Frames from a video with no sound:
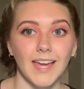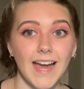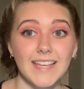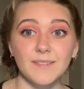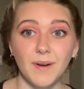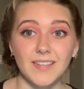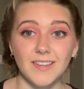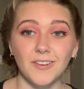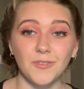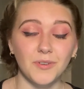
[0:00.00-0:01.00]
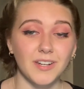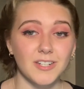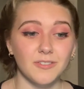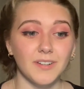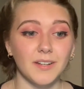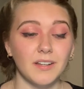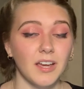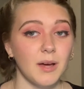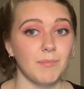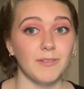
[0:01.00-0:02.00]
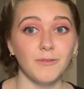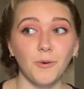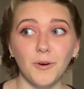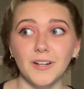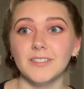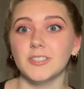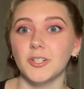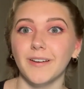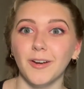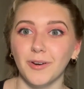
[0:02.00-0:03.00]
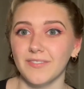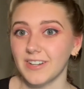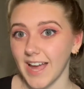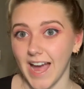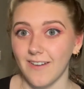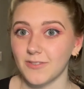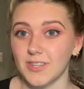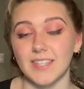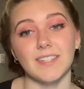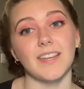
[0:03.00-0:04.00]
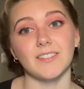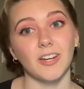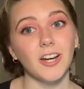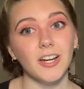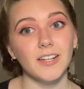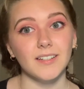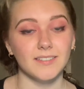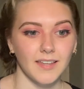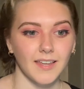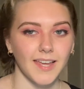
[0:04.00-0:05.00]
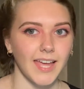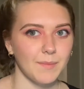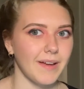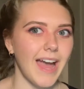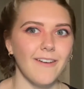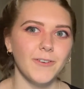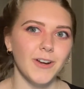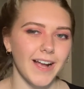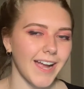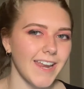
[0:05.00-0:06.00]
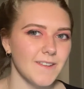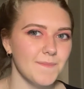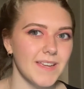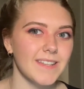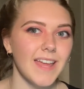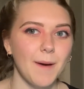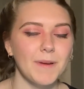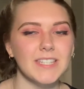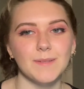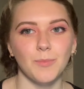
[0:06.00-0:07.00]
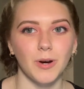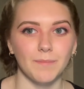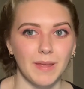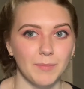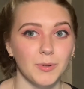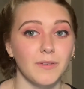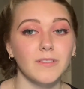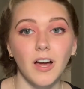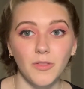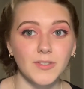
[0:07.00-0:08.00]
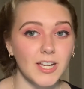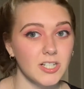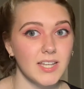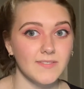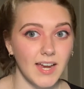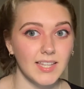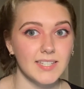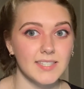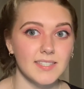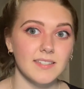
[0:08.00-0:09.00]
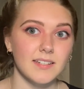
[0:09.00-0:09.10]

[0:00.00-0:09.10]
As a bystander, you can intervene before, during, or even after the incident has occurred. And by after, I kind of mean helping support people who have gone through sexualized violence.